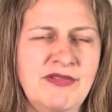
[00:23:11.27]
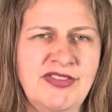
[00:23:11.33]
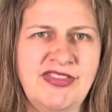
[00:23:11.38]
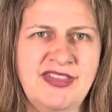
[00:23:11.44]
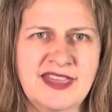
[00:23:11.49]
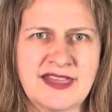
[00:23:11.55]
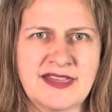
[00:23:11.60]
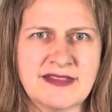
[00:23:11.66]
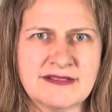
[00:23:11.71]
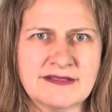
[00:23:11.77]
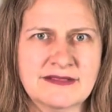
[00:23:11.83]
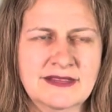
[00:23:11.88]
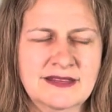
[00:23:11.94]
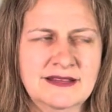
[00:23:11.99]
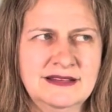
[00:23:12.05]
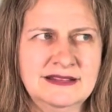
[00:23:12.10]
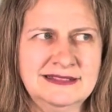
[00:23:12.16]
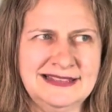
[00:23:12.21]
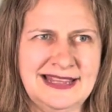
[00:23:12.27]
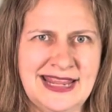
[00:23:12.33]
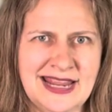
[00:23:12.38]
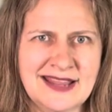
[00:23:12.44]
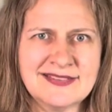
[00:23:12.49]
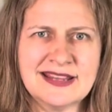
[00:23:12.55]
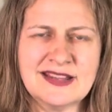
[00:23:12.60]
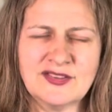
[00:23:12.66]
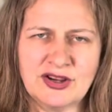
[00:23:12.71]
thick legs,
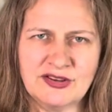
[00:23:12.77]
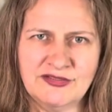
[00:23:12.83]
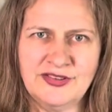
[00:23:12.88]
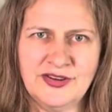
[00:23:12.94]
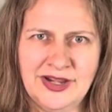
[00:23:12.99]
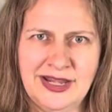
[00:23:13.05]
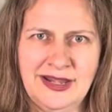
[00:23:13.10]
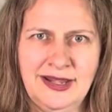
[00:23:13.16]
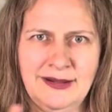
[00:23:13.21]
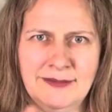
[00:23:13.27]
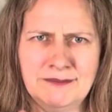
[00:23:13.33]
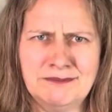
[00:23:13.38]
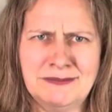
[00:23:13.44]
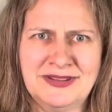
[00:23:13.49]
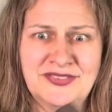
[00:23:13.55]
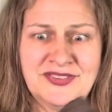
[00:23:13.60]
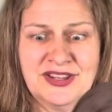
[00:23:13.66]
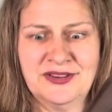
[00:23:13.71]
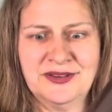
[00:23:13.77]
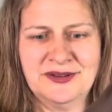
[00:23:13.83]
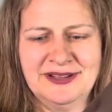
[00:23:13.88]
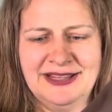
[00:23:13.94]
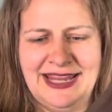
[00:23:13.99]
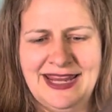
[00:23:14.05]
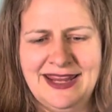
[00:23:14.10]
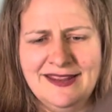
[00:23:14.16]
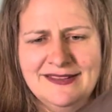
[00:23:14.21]
like he's got very muscular
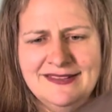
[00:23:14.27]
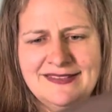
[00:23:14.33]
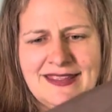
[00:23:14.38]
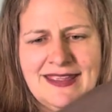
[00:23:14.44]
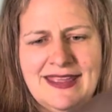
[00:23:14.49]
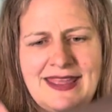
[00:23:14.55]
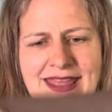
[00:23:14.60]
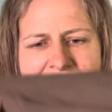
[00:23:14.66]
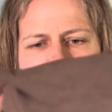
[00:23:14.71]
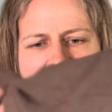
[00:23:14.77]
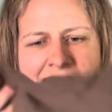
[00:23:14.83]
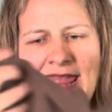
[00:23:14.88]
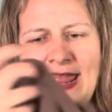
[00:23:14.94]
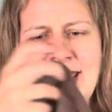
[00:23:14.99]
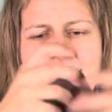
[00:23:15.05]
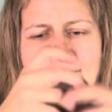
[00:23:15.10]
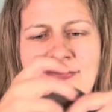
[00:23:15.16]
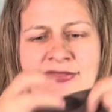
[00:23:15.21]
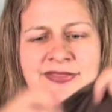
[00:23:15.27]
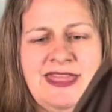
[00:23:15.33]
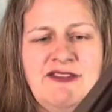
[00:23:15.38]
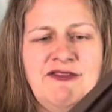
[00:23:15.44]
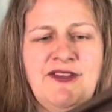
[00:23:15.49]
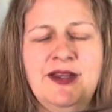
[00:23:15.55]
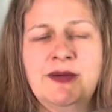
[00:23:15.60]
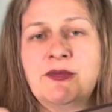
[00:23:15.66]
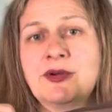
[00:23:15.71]
legs, and they
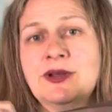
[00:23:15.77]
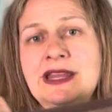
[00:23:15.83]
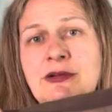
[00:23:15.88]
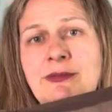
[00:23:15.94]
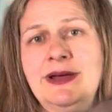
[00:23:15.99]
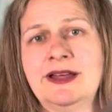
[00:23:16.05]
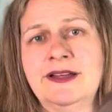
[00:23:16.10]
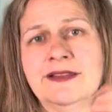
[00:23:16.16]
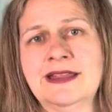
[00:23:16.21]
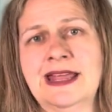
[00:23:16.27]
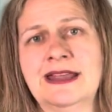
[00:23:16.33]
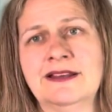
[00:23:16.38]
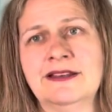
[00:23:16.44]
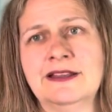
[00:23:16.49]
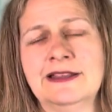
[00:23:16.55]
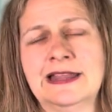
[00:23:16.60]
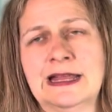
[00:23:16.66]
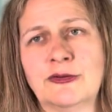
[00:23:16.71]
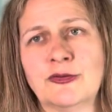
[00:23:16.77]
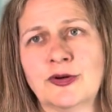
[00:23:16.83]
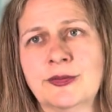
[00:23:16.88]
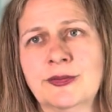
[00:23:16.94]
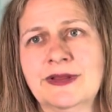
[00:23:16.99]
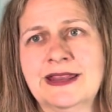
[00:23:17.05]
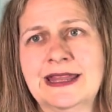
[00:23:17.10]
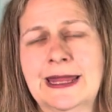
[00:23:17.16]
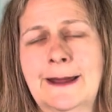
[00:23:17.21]
fit him really well. And like
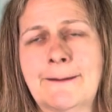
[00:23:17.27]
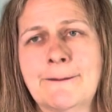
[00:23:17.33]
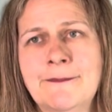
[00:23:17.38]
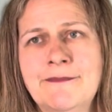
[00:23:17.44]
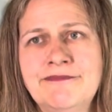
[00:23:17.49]
normally,